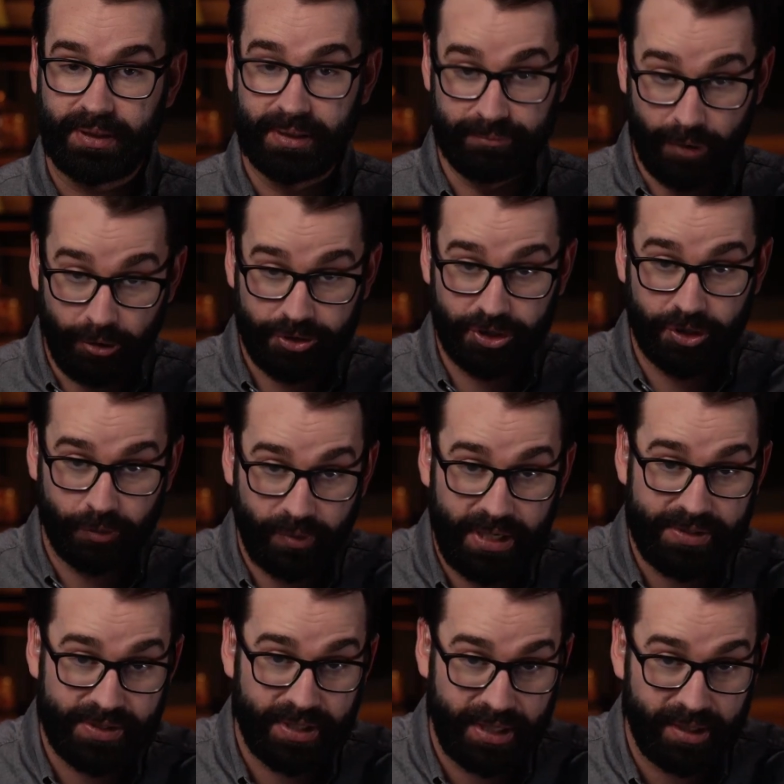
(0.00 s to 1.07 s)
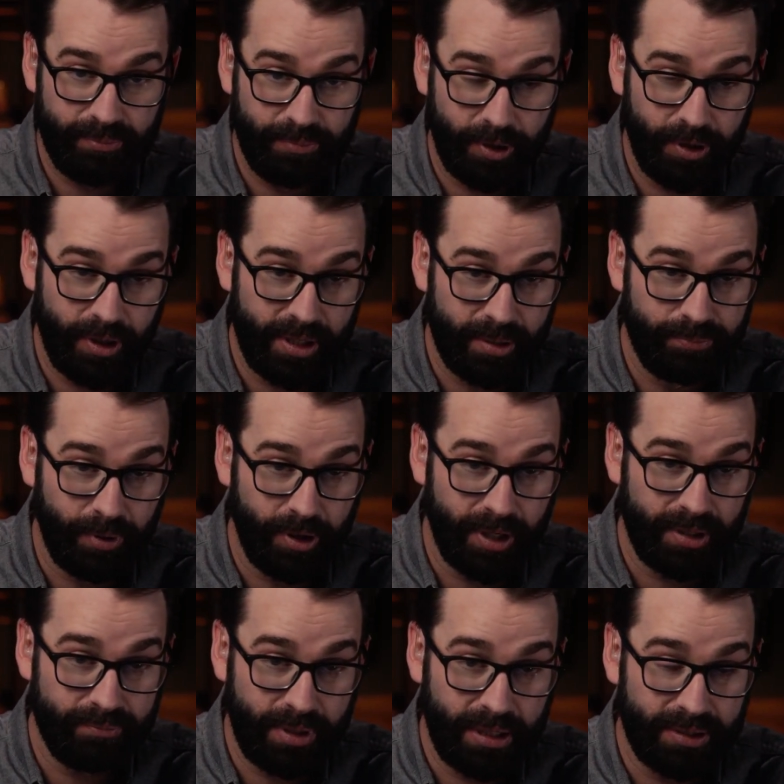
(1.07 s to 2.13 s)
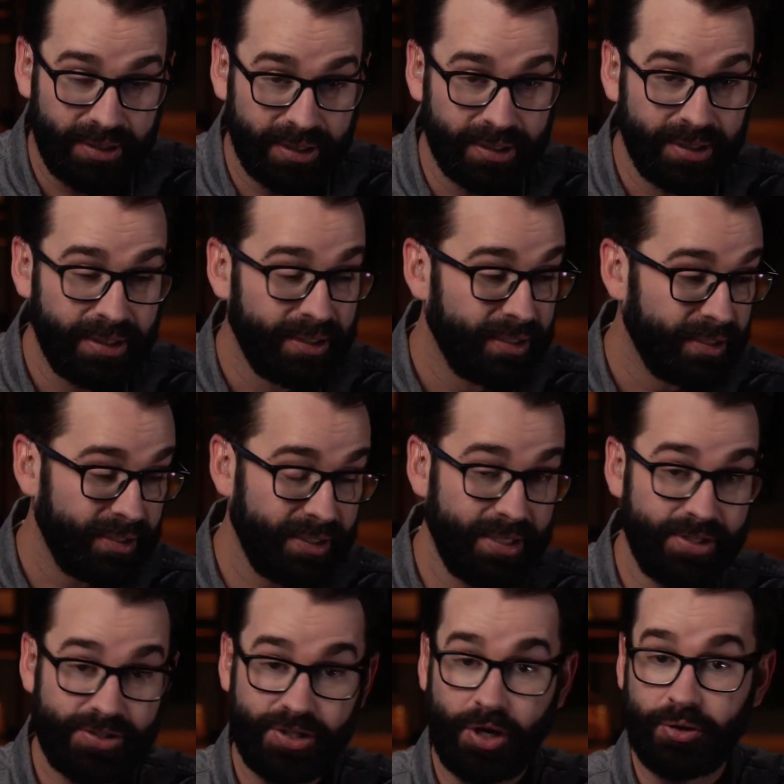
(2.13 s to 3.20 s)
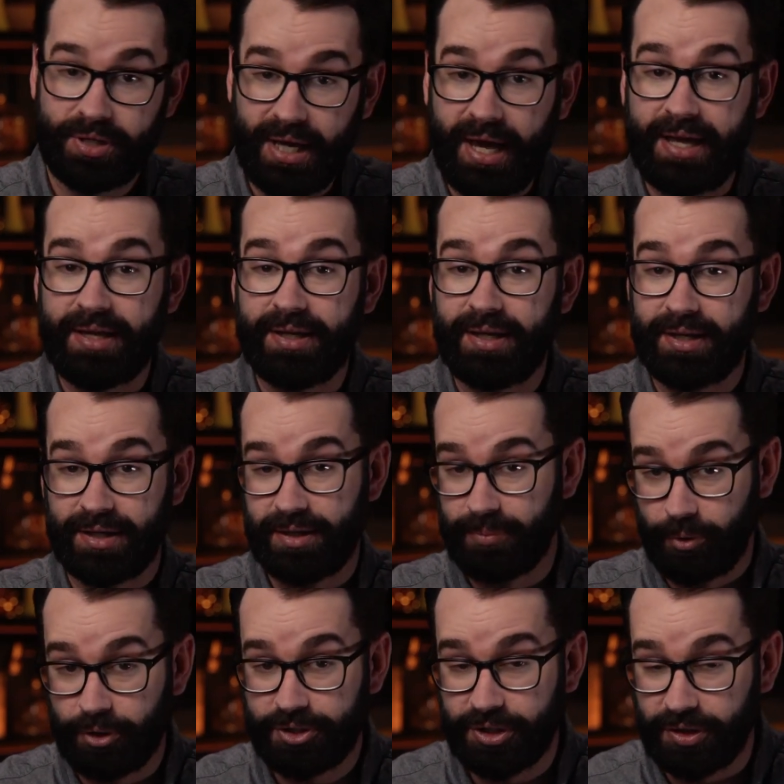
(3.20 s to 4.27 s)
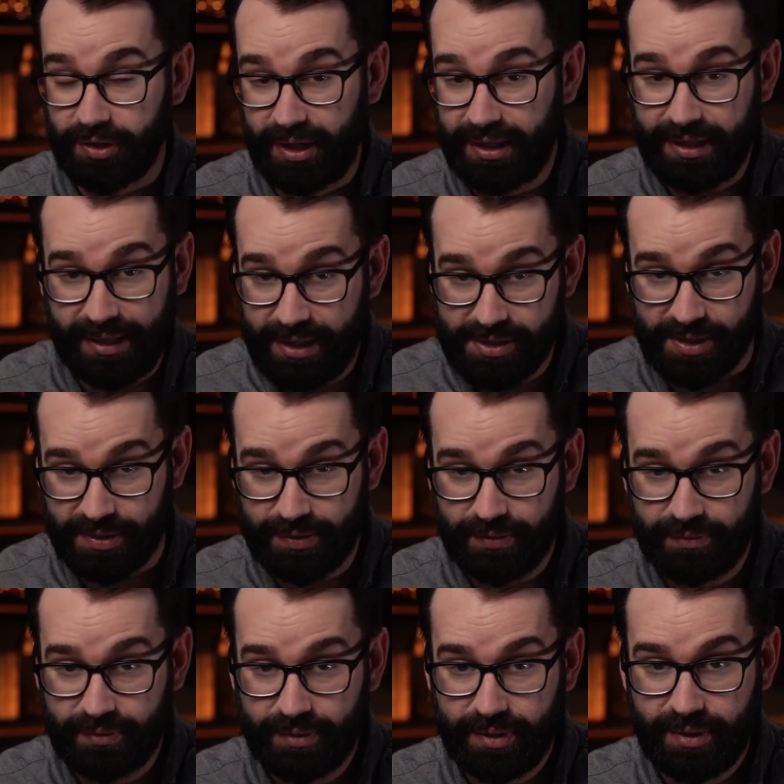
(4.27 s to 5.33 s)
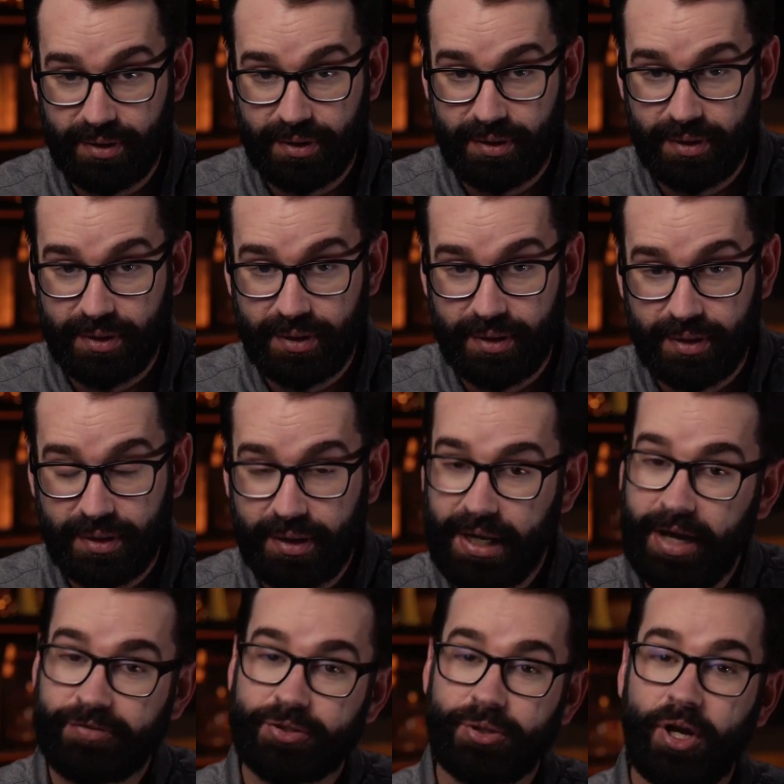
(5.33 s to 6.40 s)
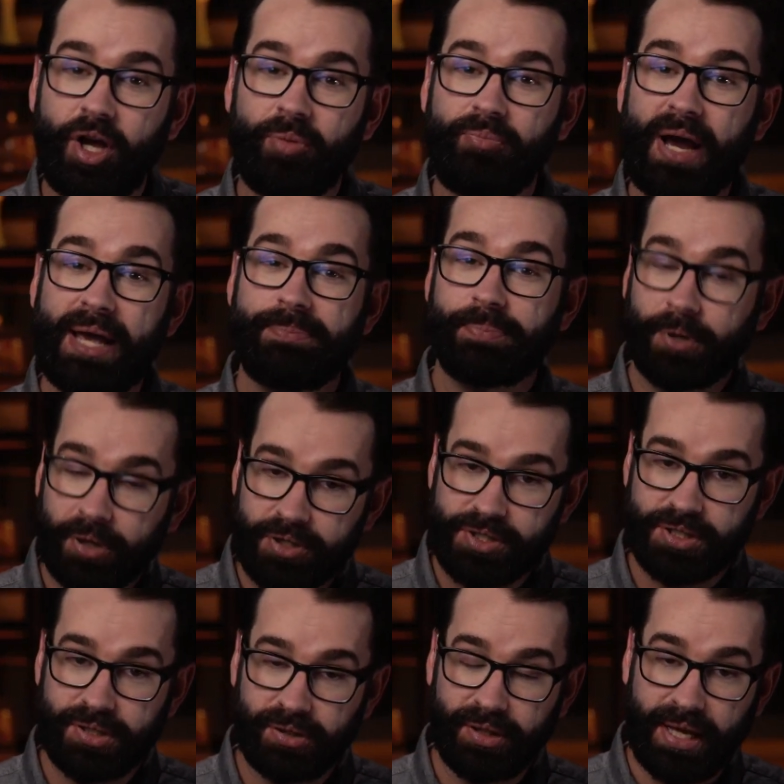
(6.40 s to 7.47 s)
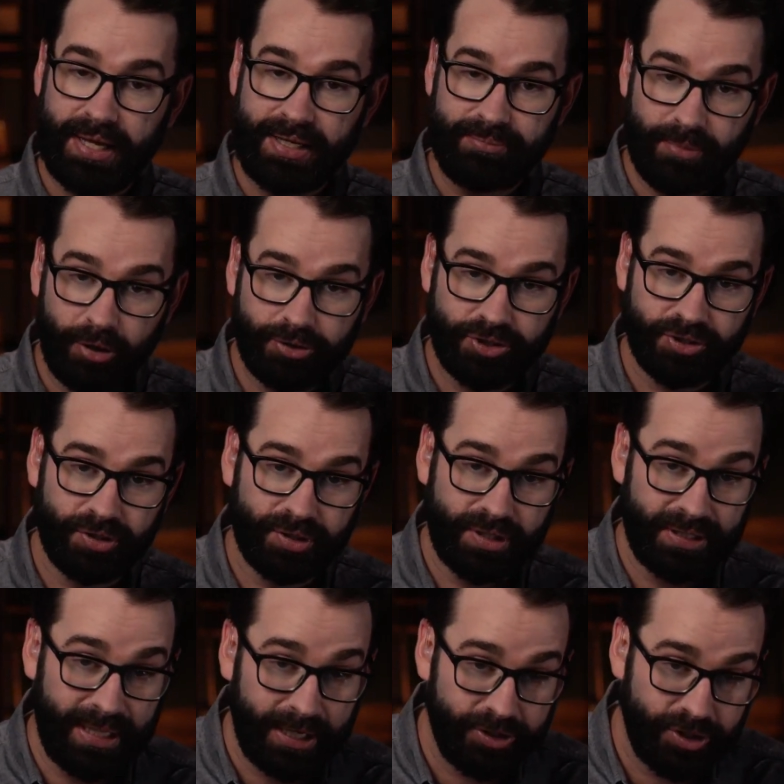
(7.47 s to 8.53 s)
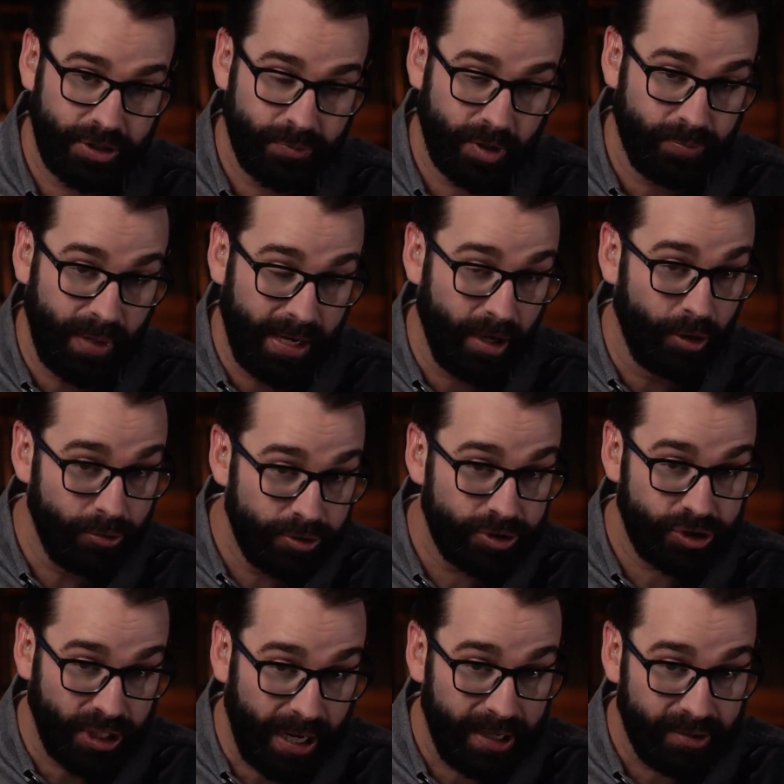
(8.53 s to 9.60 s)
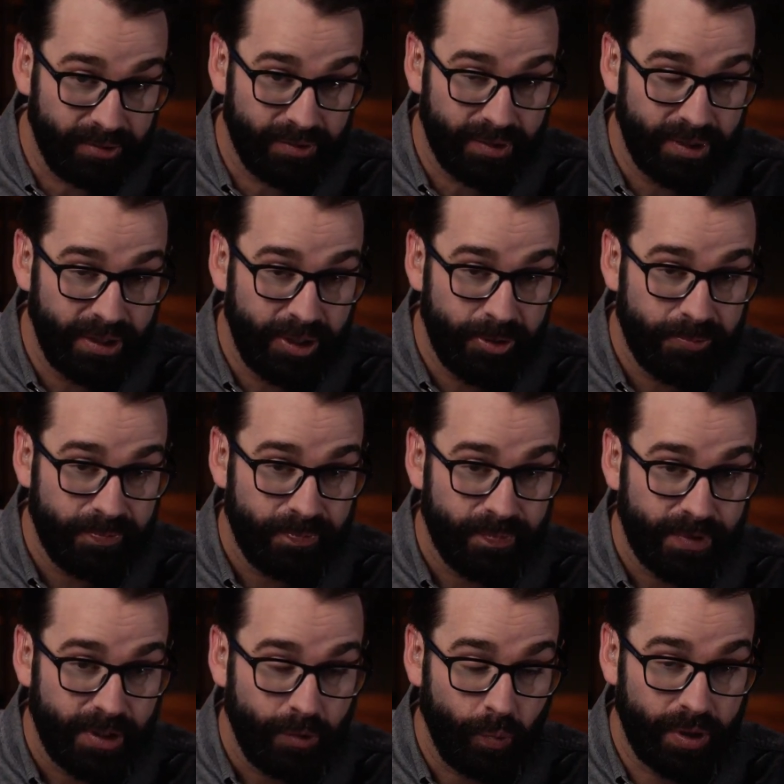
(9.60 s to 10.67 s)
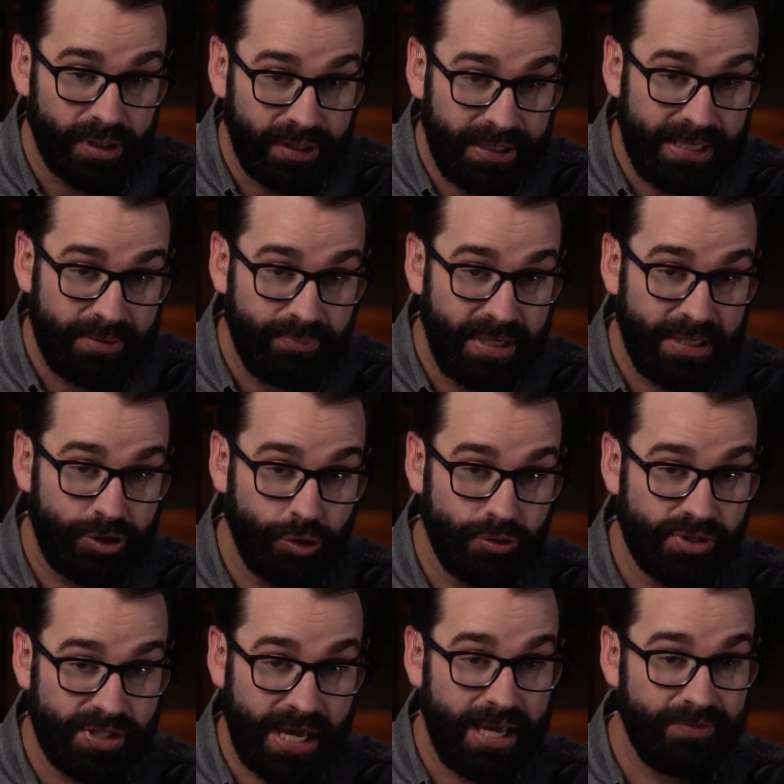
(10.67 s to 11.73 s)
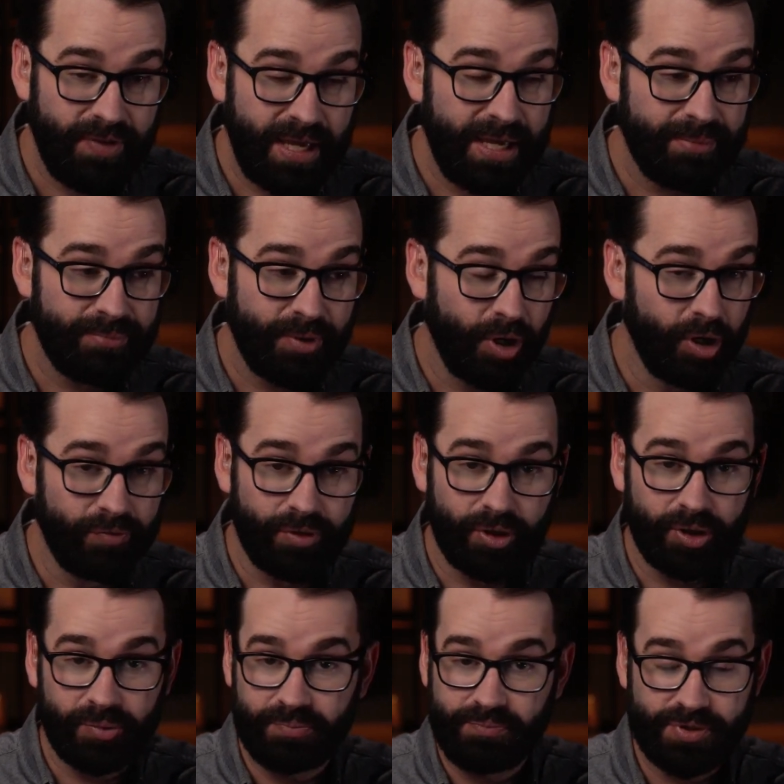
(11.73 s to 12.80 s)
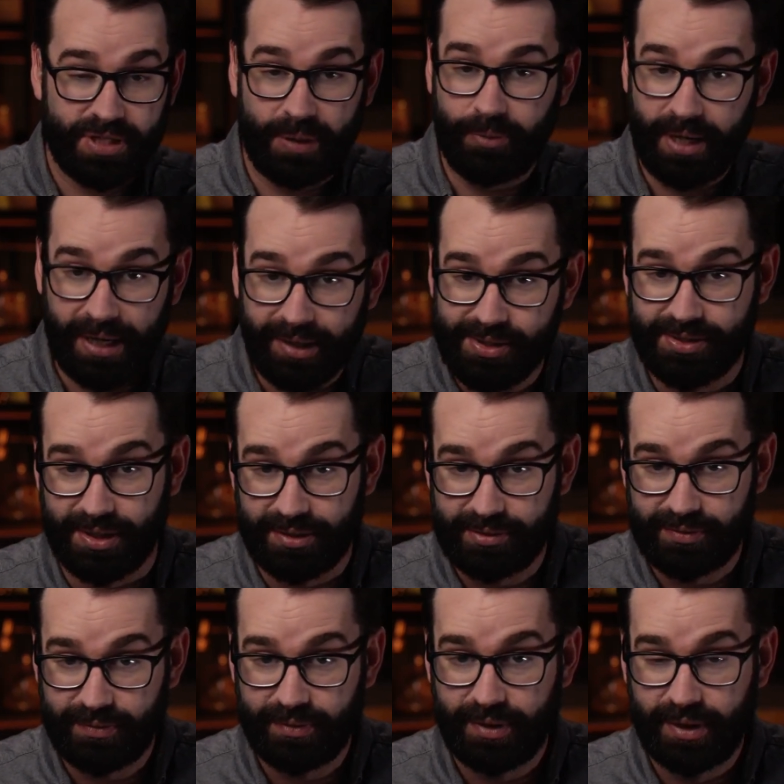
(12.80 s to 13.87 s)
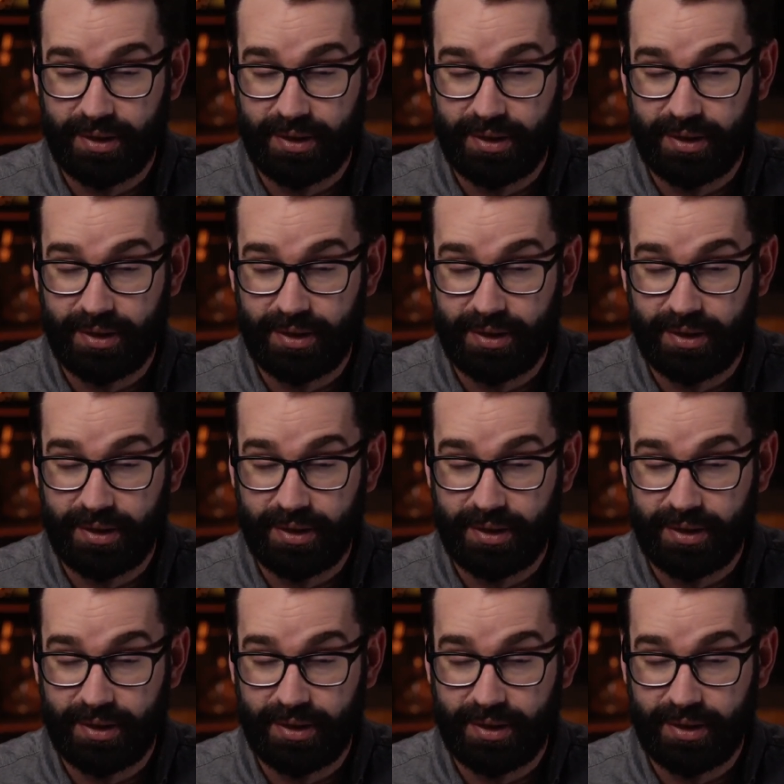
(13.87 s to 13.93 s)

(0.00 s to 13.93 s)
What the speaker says: Emotional reasoning in a burning building is okay. In an abortion clinic, it isn't. After all, my personal and emotional connection with my own child would lead me to save him over someone else's.